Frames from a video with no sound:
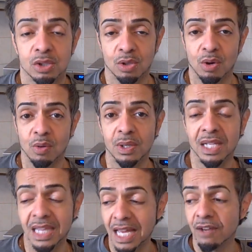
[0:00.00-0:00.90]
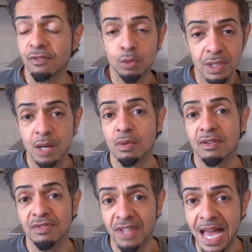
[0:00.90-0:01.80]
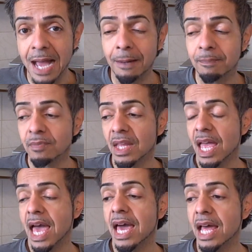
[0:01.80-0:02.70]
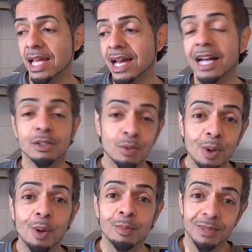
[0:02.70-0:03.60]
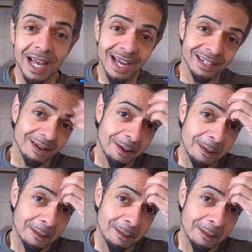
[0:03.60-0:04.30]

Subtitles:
So I want to thank Food Network for that, and I do hope that